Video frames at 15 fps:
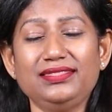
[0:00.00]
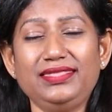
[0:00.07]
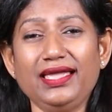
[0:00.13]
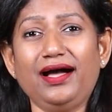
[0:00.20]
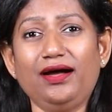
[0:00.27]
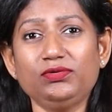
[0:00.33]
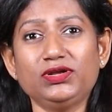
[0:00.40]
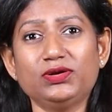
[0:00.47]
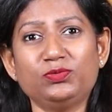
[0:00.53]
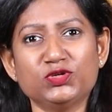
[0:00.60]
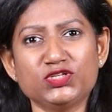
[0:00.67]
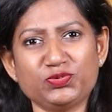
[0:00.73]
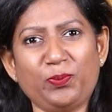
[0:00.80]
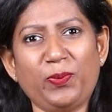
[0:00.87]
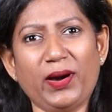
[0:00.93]
the outcome
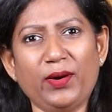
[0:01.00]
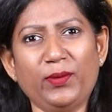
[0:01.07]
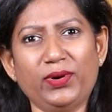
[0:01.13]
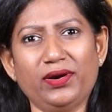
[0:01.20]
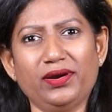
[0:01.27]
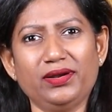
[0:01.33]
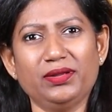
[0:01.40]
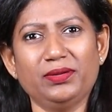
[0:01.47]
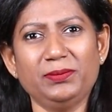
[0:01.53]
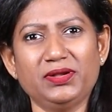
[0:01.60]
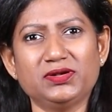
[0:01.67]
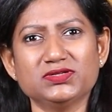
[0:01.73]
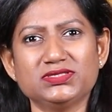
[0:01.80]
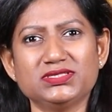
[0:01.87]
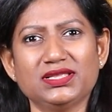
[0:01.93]
was power
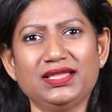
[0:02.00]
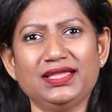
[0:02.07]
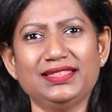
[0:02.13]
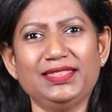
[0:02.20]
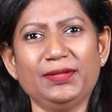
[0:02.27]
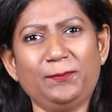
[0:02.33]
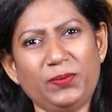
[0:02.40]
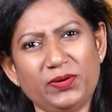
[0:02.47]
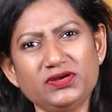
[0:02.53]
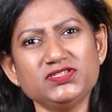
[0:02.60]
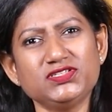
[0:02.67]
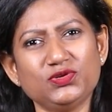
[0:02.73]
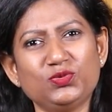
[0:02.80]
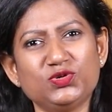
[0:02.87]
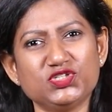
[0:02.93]
because the
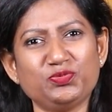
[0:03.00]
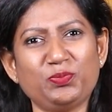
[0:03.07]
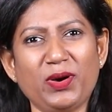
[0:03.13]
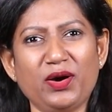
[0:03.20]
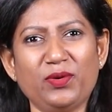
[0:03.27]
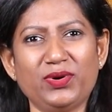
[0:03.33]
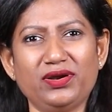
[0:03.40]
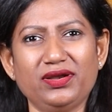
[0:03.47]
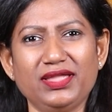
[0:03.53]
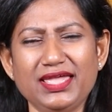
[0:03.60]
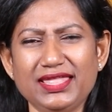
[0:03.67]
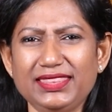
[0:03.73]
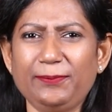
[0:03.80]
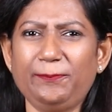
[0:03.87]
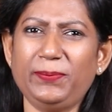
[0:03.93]
person was power.
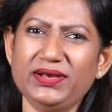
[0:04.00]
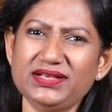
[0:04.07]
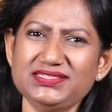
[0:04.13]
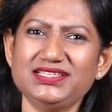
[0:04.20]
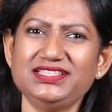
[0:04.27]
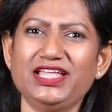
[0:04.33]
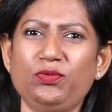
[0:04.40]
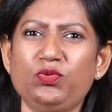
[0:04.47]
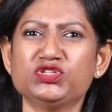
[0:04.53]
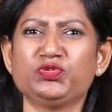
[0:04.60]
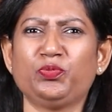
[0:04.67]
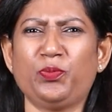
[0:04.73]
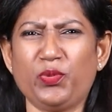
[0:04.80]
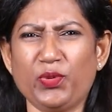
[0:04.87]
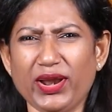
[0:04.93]
The person that
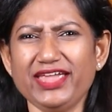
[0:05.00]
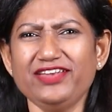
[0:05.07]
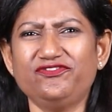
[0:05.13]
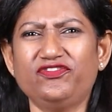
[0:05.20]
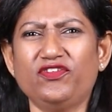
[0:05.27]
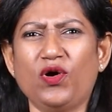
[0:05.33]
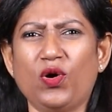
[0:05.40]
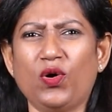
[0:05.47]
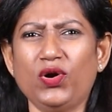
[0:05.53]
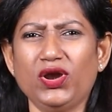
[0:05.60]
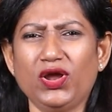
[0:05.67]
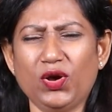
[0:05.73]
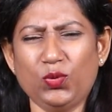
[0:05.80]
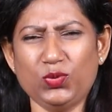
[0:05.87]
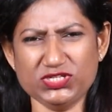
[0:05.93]
was prayed for
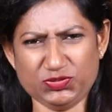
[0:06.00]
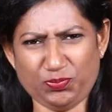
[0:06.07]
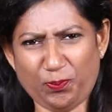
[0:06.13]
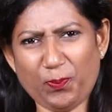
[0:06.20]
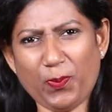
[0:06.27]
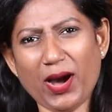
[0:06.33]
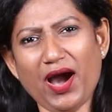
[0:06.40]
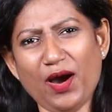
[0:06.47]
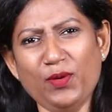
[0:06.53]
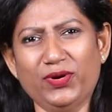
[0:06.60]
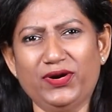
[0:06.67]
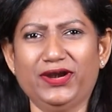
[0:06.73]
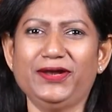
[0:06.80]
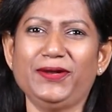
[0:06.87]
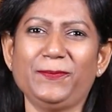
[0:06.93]
was
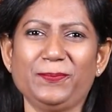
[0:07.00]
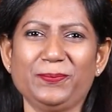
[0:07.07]
power.